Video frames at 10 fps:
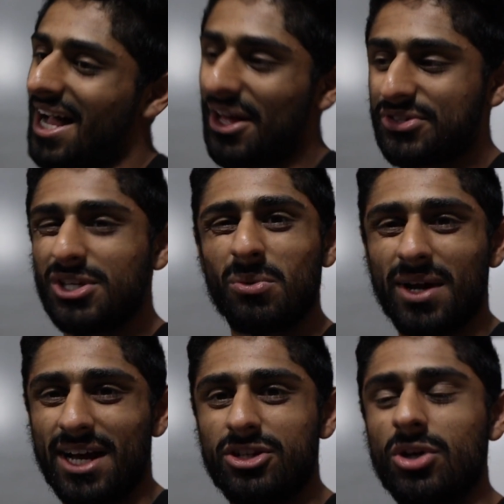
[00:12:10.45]
I'll see
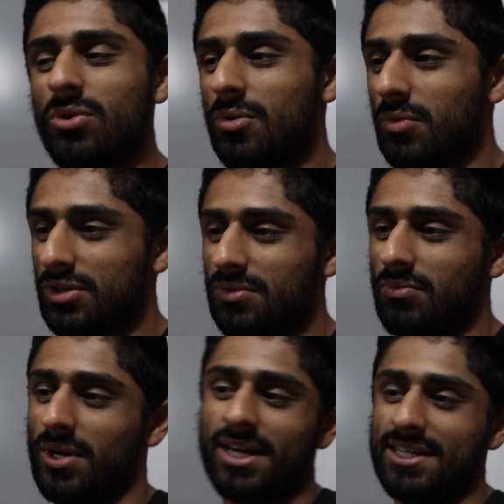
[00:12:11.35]
what I do and
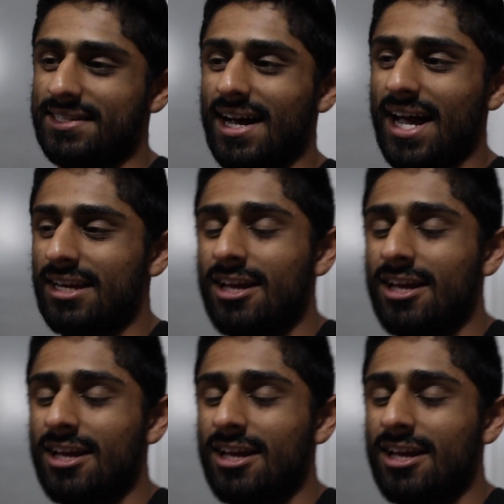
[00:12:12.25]
what I decide.